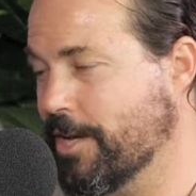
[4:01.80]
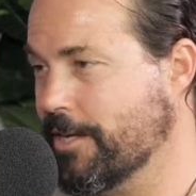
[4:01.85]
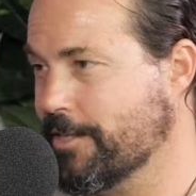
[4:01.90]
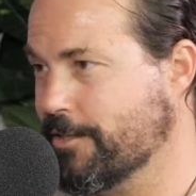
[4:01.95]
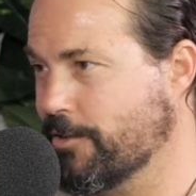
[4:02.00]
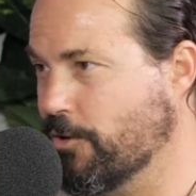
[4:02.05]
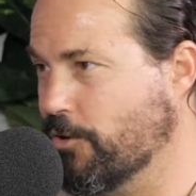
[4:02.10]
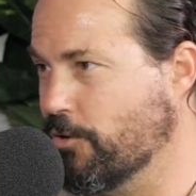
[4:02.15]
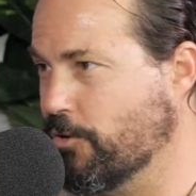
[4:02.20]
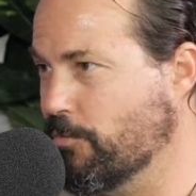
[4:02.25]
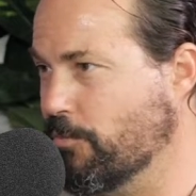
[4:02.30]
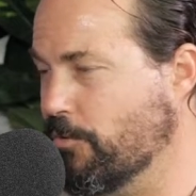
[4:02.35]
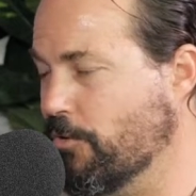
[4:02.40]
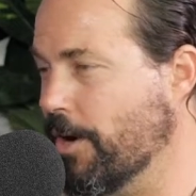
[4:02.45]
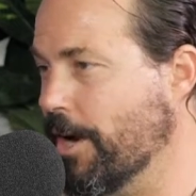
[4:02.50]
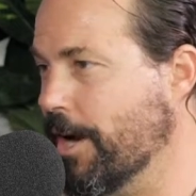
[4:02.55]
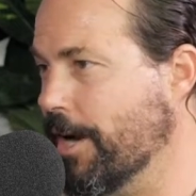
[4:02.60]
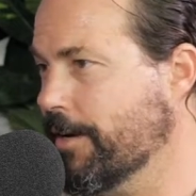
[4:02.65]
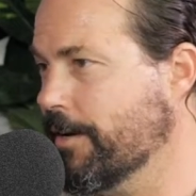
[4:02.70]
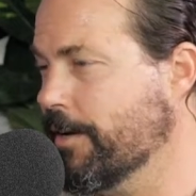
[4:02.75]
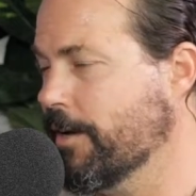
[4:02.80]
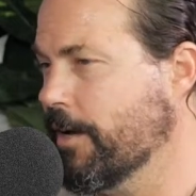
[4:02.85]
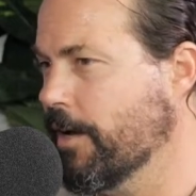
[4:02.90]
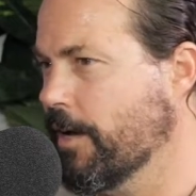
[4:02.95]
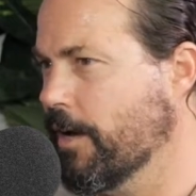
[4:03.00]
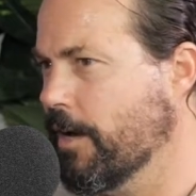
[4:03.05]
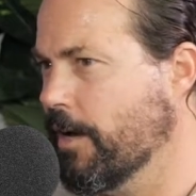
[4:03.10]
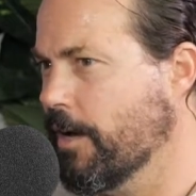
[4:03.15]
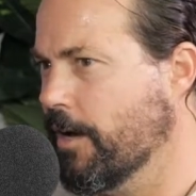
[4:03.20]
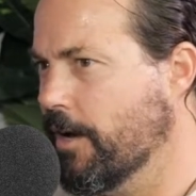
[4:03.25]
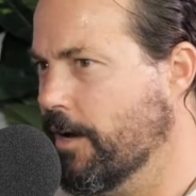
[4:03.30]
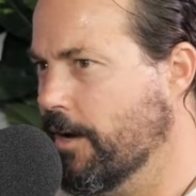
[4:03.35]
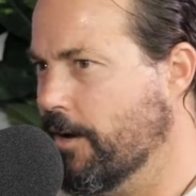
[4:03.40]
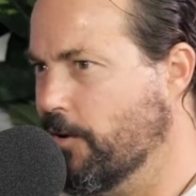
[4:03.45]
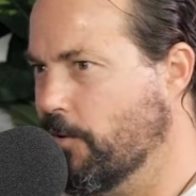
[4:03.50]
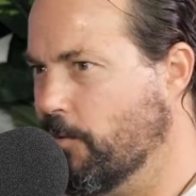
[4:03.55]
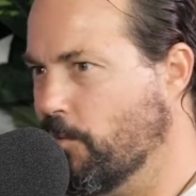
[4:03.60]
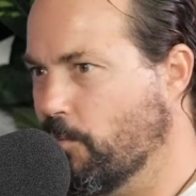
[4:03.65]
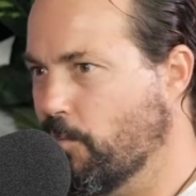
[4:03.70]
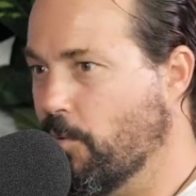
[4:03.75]
external brand.
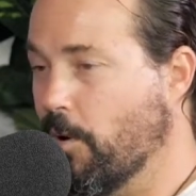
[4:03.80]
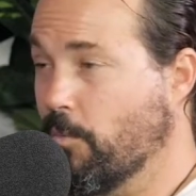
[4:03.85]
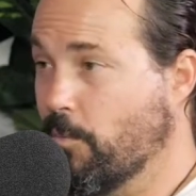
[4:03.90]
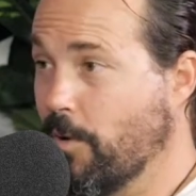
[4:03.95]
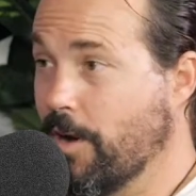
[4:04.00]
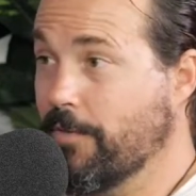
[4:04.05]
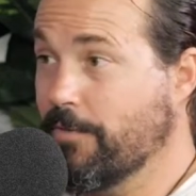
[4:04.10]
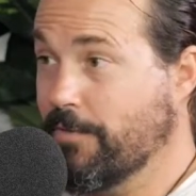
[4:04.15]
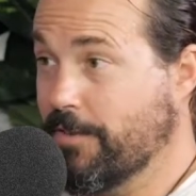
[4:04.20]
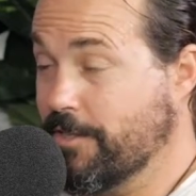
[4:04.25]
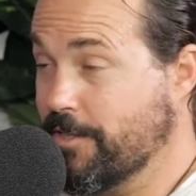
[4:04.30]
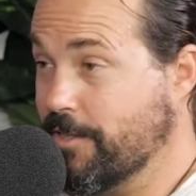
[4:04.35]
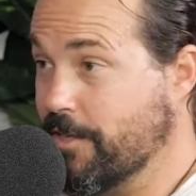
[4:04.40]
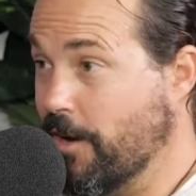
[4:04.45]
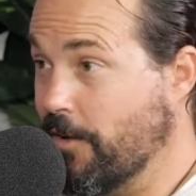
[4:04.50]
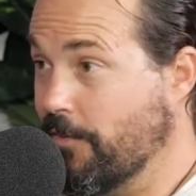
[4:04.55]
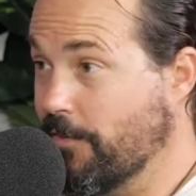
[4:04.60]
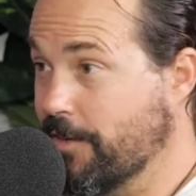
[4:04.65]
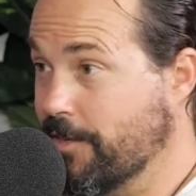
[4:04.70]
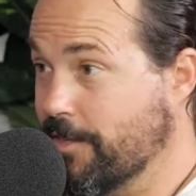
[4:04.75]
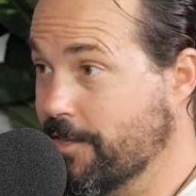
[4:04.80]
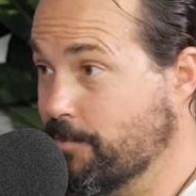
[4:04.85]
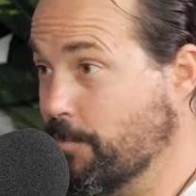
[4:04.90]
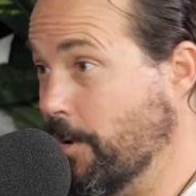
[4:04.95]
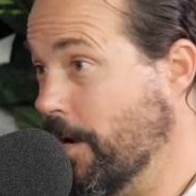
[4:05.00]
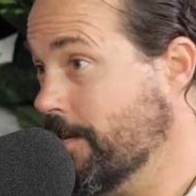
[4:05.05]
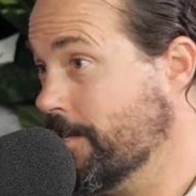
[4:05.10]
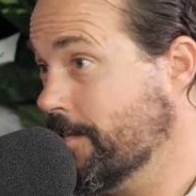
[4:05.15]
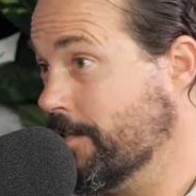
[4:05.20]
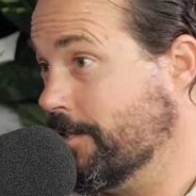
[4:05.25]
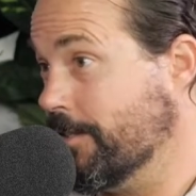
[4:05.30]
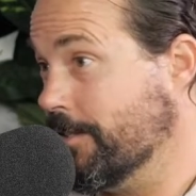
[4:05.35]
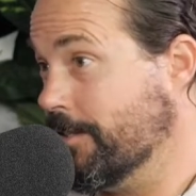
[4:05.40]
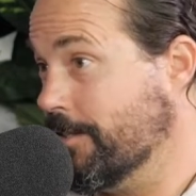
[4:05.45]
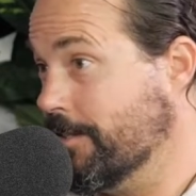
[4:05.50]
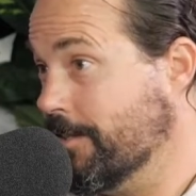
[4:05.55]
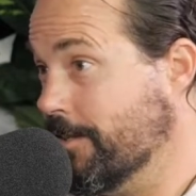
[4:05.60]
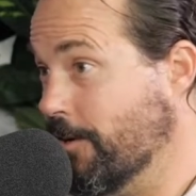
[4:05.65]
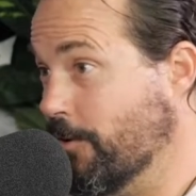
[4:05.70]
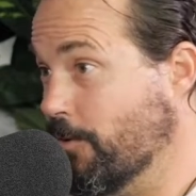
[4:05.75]
What we've discovered is
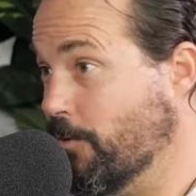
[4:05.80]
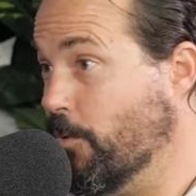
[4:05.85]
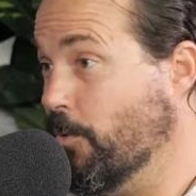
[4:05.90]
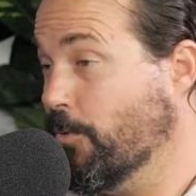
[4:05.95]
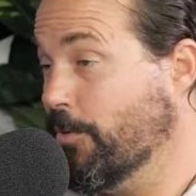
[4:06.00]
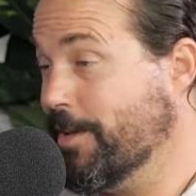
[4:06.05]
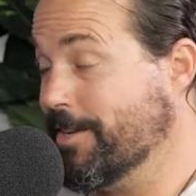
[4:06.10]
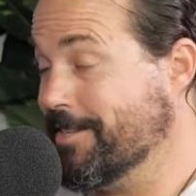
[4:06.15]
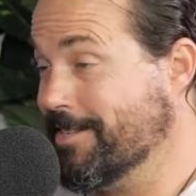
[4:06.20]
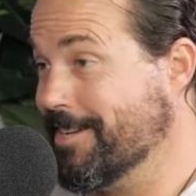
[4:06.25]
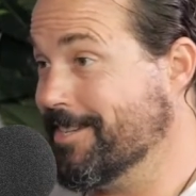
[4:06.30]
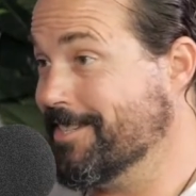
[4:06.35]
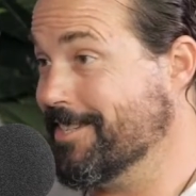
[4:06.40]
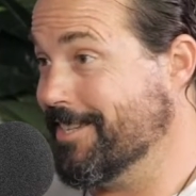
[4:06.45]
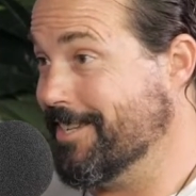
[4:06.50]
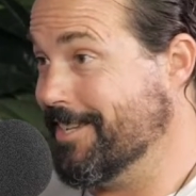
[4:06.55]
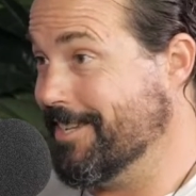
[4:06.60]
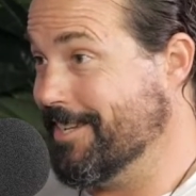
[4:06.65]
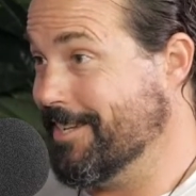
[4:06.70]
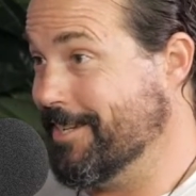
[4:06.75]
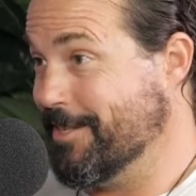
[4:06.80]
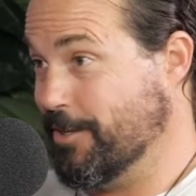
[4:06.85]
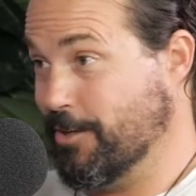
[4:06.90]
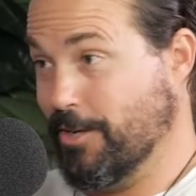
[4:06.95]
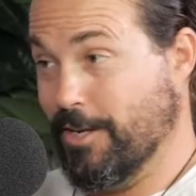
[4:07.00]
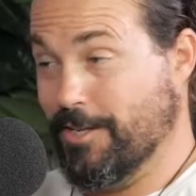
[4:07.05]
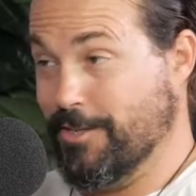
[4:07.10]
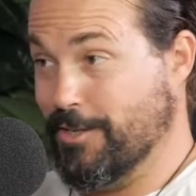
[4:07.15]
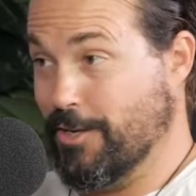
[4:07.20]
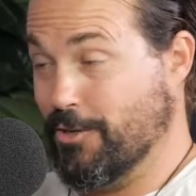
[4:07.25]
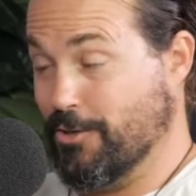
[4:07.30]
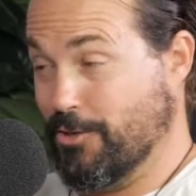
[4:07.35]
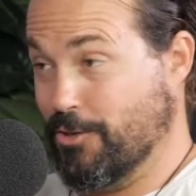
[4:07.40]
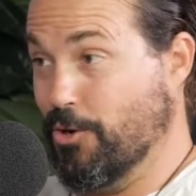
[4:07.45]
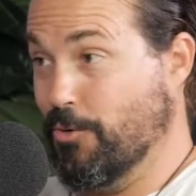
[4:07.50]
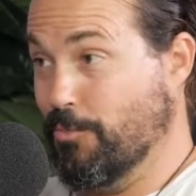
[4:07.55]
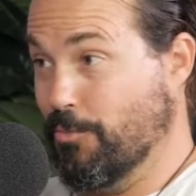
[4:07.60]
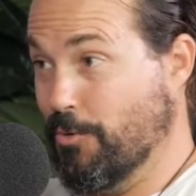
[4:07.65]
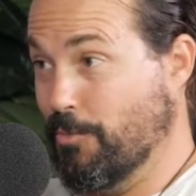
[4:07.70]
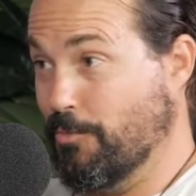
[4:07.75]
basically authenticity is
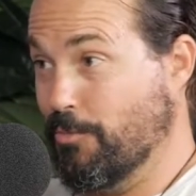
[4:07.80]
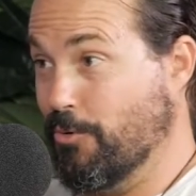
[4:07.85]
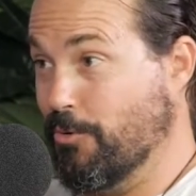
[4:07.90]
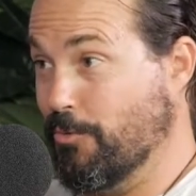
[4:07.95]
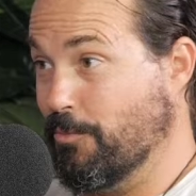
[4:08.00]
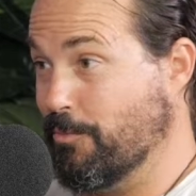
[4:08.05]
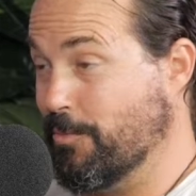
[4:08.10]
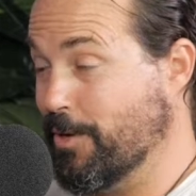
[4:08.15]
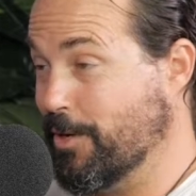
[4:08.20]
super important,